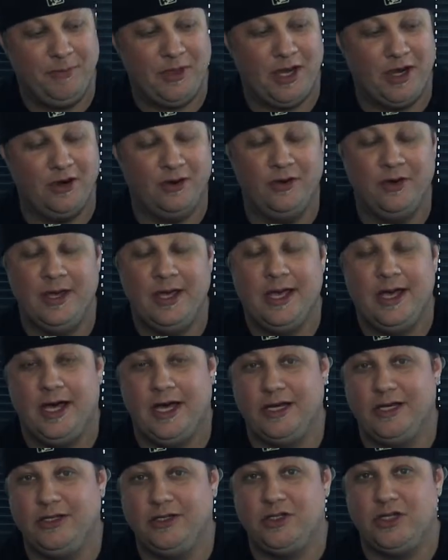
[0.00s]
Now,
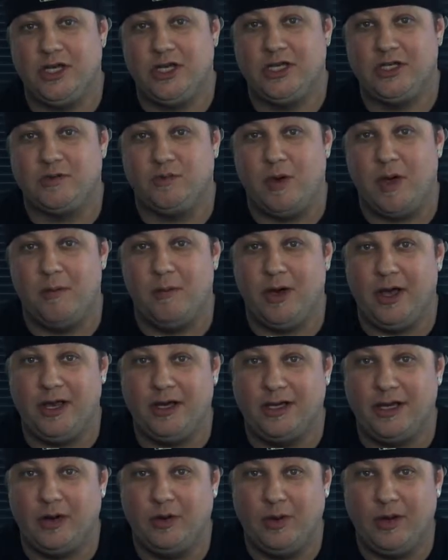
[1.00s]
I did change my
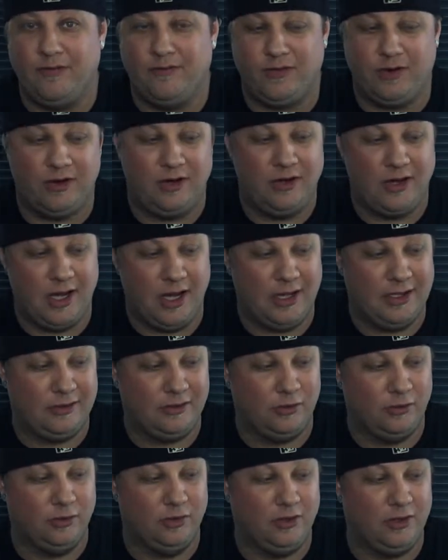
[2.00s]
mind, however. I
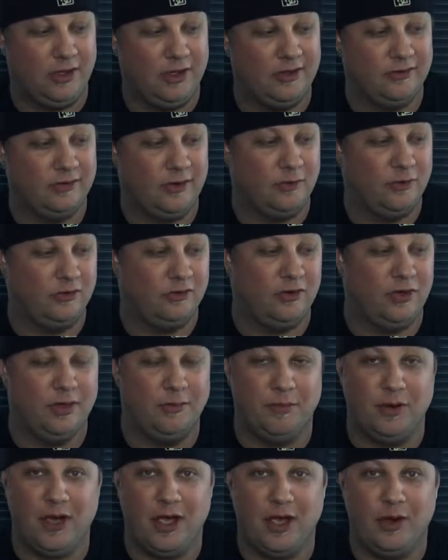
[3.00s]
told you guys I was going
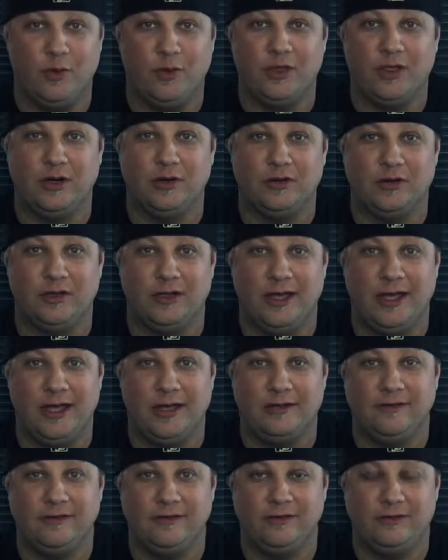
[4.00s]
to buy it without the
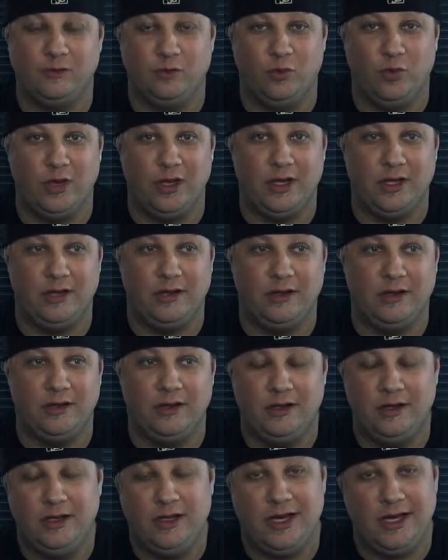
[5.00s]
lens. When
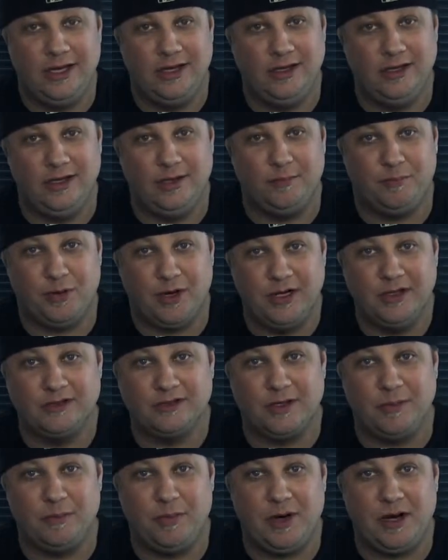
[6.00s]
I did a
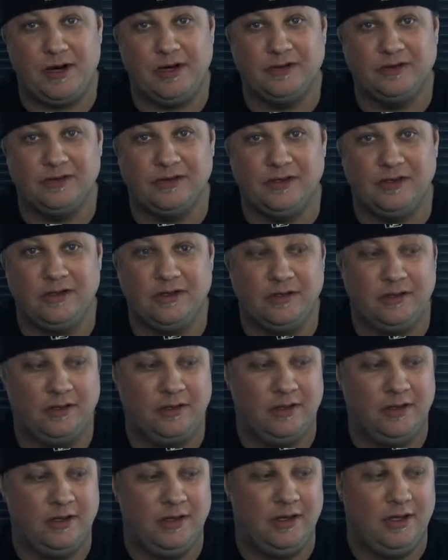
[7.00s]
price comparison,
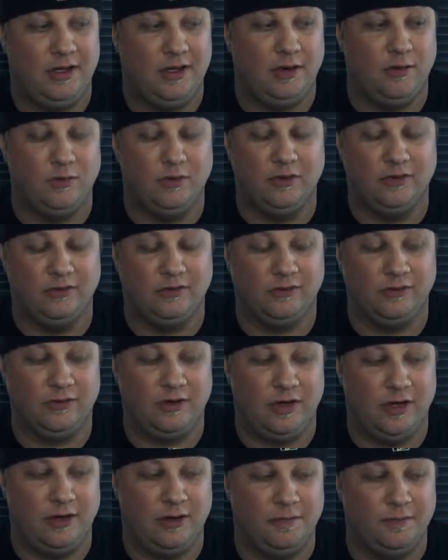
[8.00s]
it was